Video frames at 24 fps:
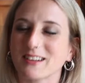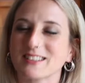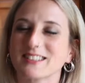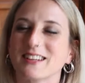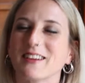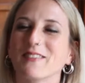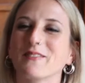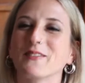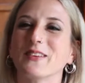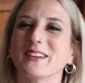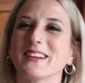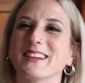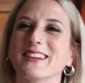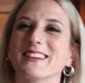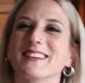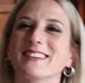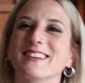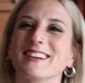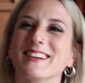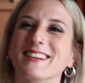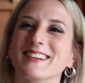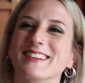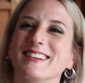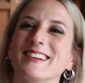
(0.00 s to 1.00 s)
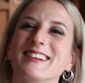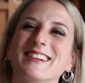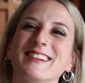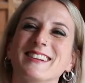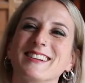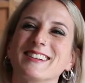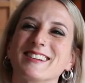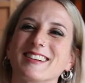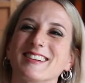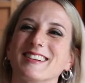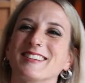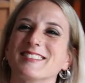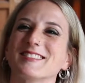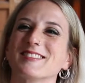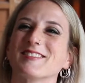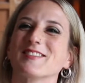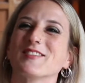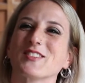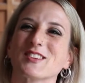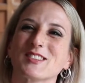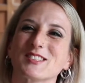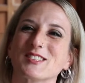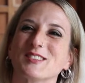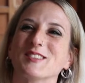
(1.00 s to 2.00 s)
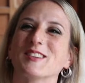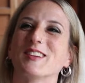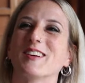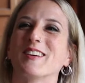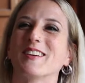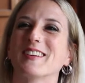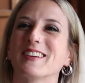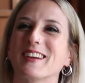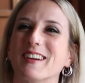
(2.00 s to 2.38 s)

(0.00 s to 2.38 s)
I've been in Italy for too long,